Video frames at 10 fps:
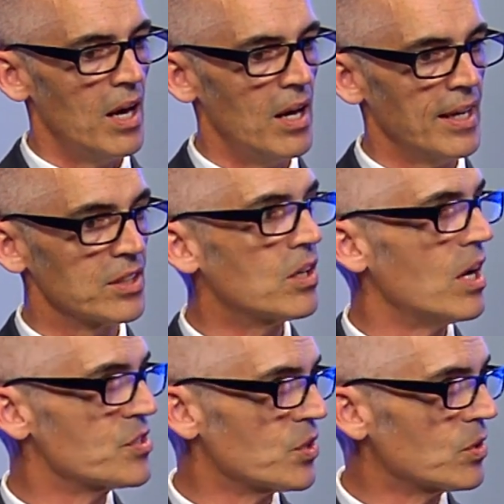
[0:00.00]
in
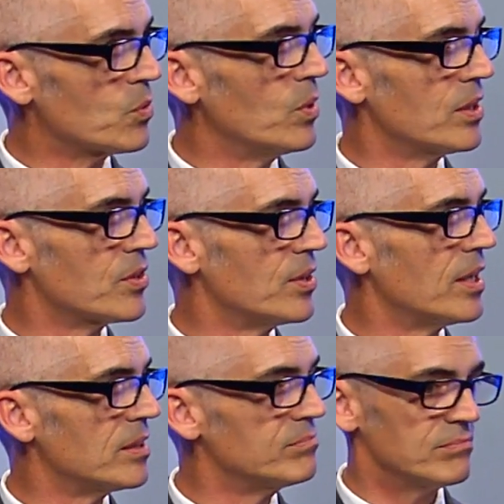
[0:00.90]
concert with
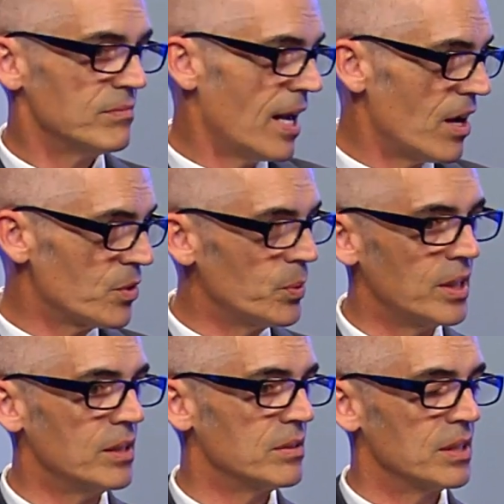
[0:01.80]
how do
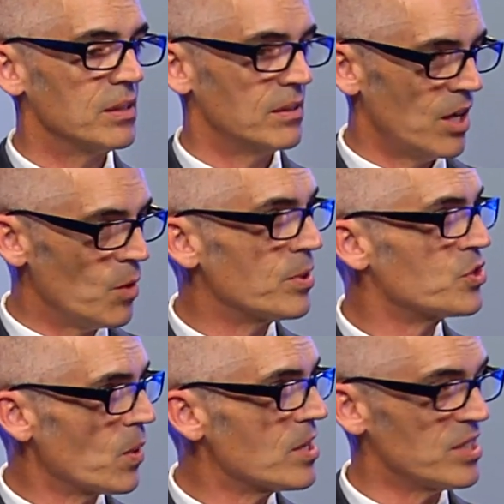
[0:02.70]
we help
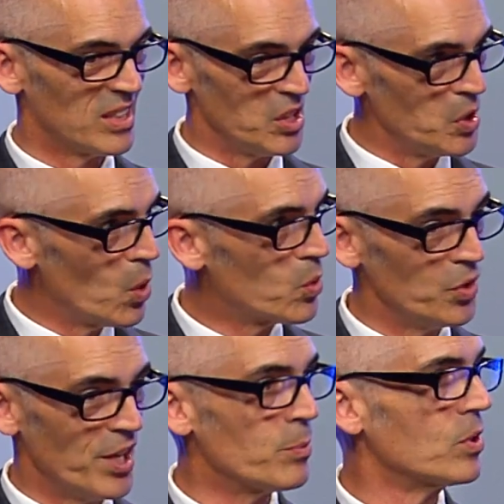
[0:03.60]
address at the local
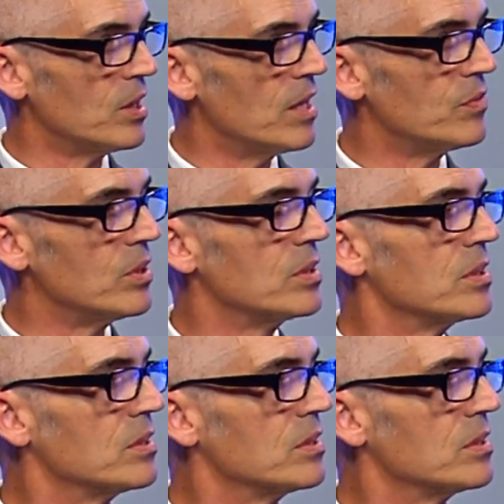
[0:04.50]
neighborhood level